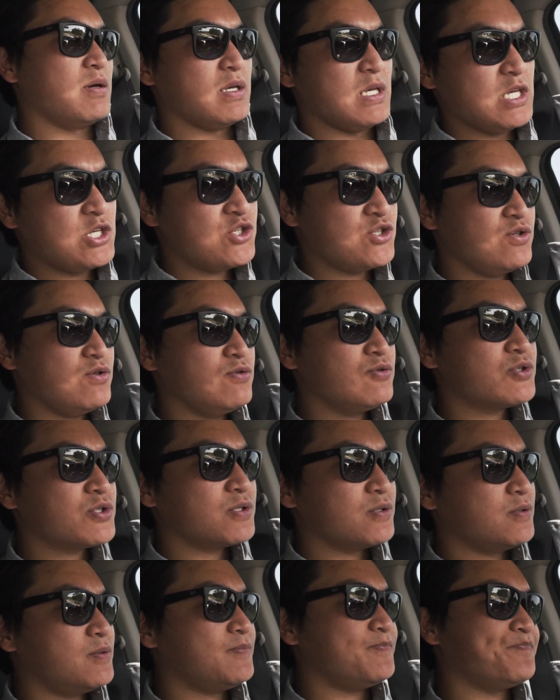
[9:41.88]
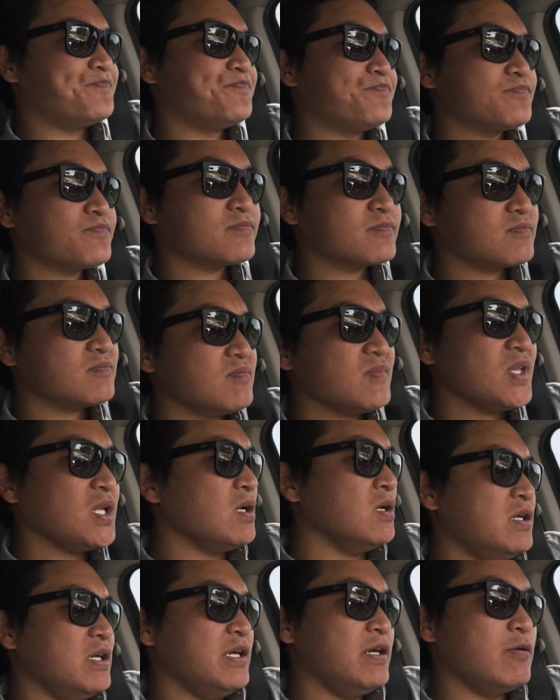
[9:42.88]
issues.
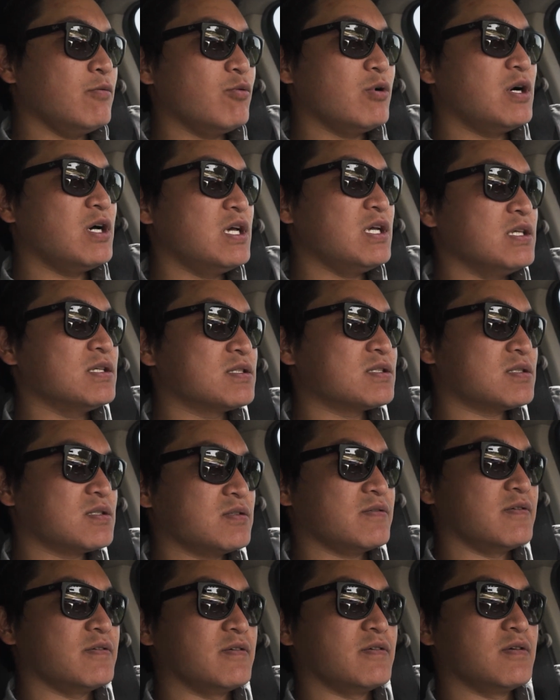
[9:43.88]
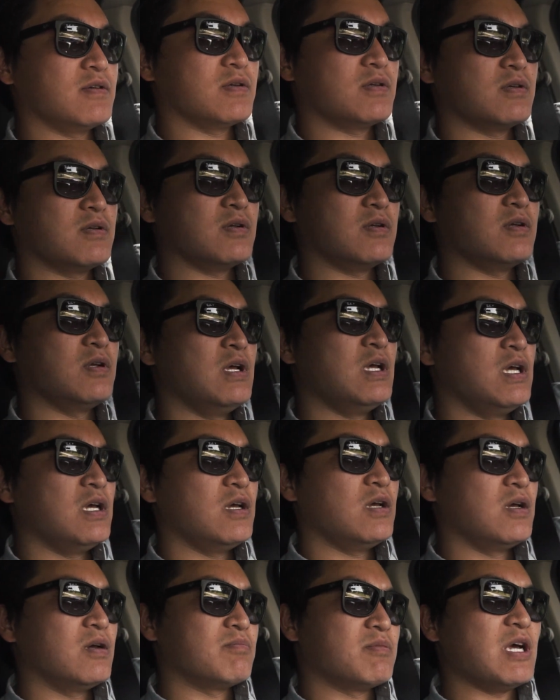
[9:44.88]
It was
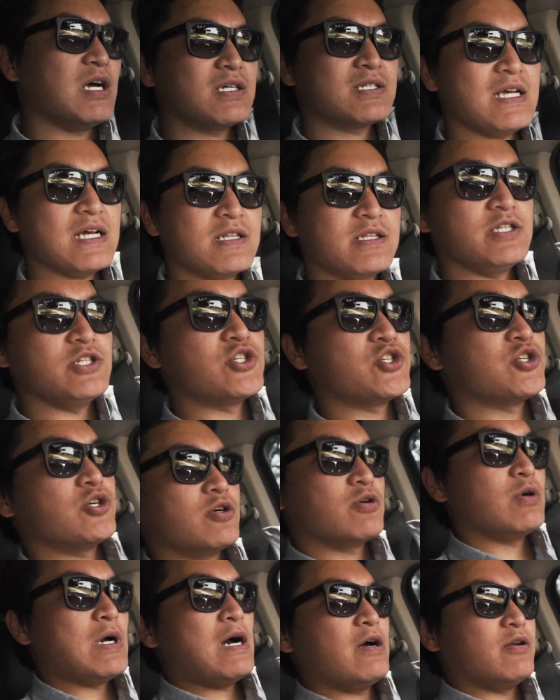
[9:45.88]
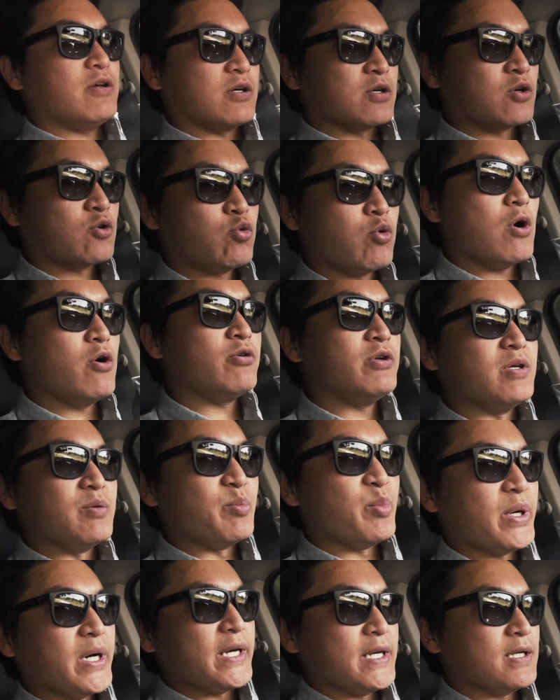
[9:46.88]
not exactly sure how to quote it,
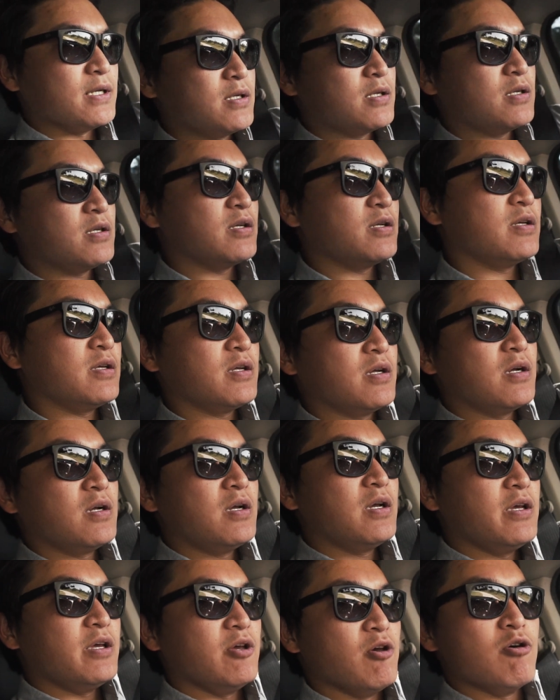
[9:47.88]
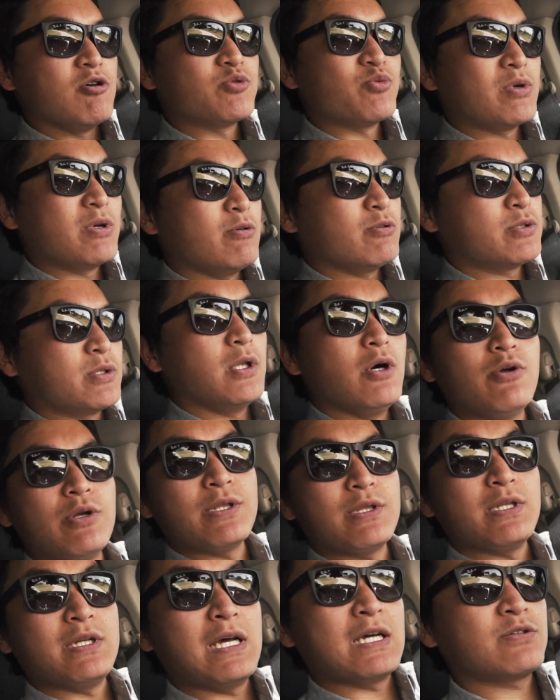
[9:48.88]
but it was when it was
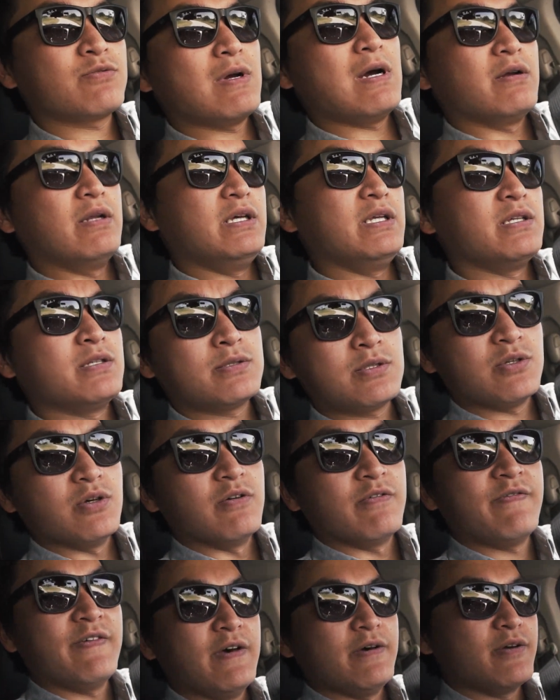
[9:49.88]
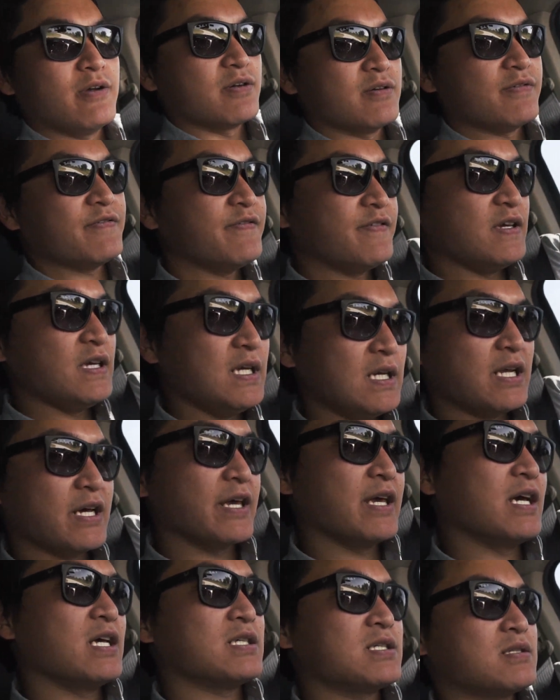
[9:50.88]
loading the next round in, so failure to feed, I
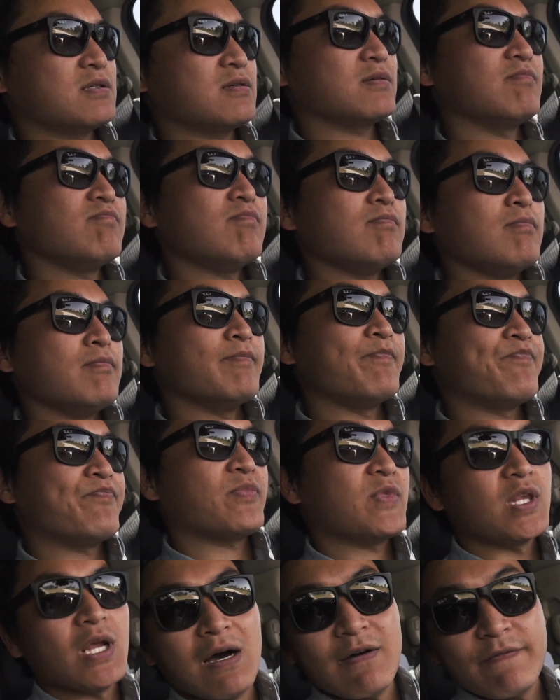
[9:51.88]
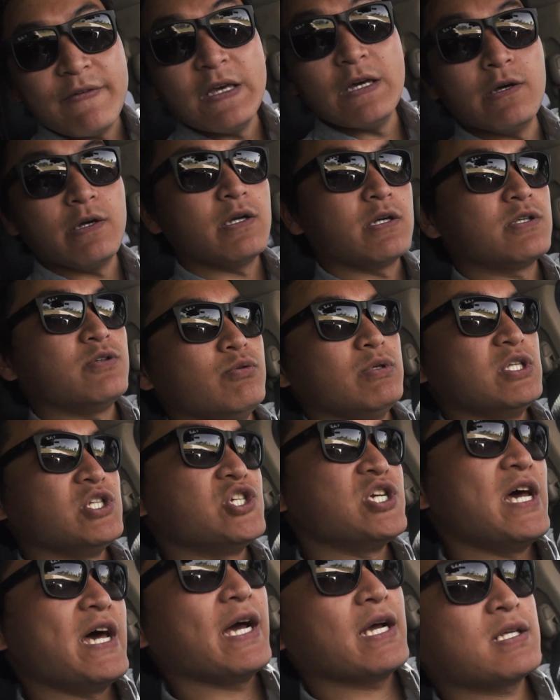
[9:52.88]
guess. Not failure to
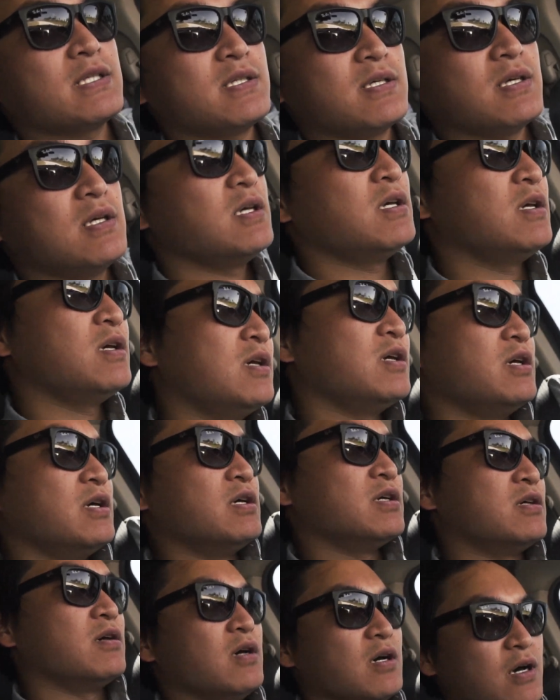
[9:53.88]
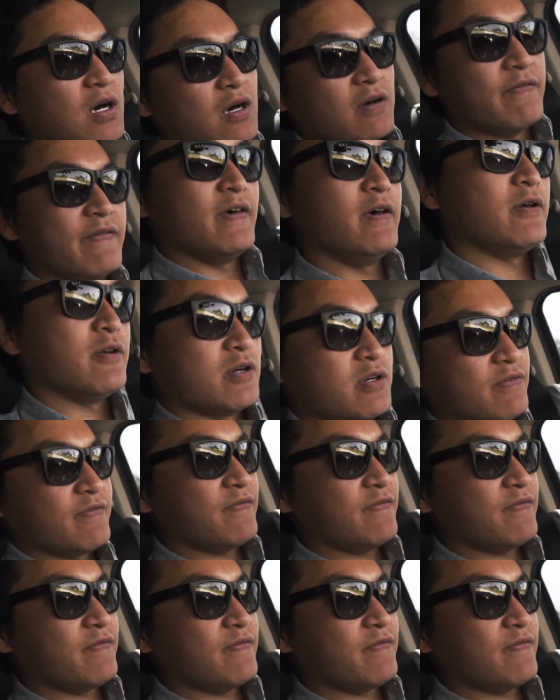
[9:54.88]
eject, failure to